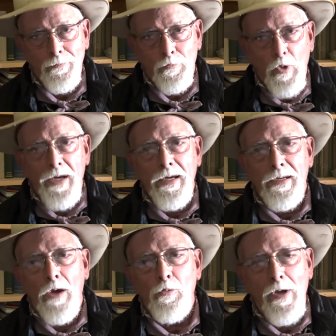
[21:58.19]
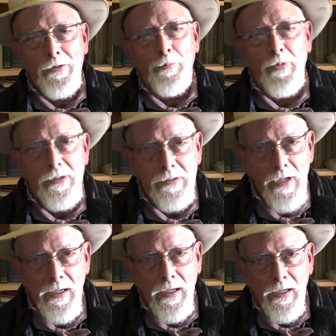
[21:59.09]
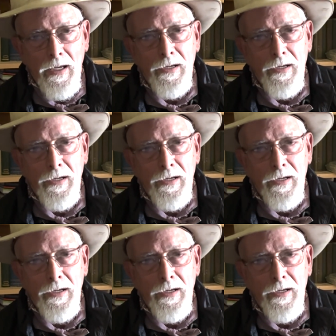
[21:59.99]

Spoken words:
writing down recipes and